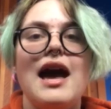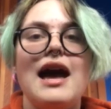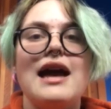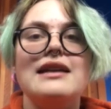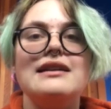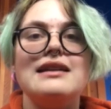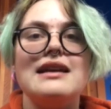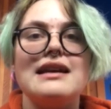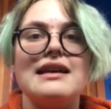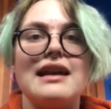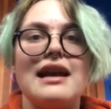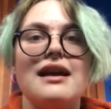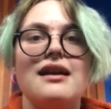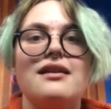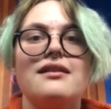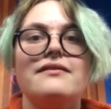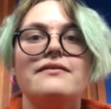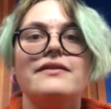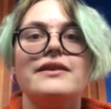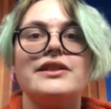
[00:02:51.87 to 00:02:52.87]
and take
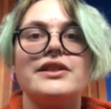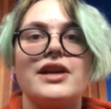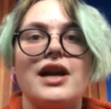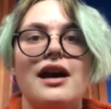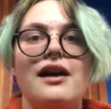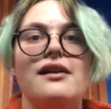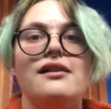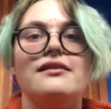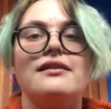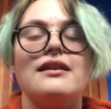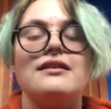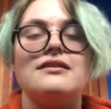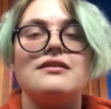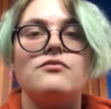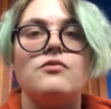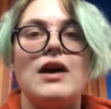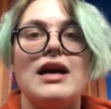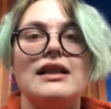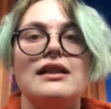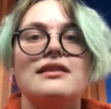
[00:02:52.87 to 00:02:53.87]
care of a child as
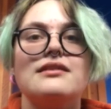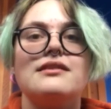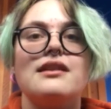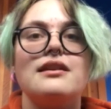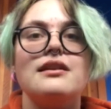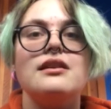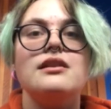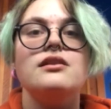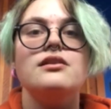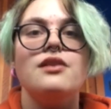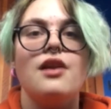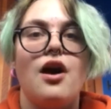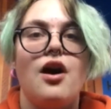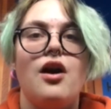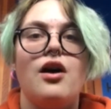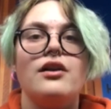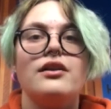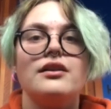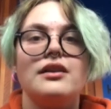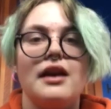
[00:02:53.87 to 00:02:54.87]
well as any
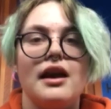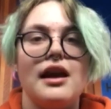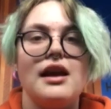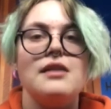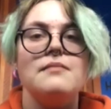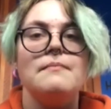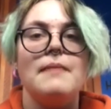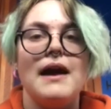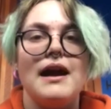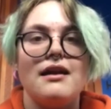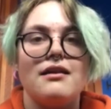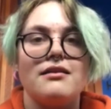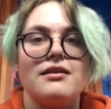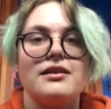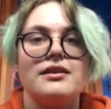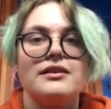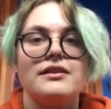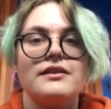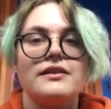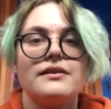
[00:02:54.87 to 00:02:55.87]
non gay
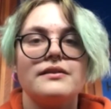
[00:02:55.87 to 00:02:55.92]
parent.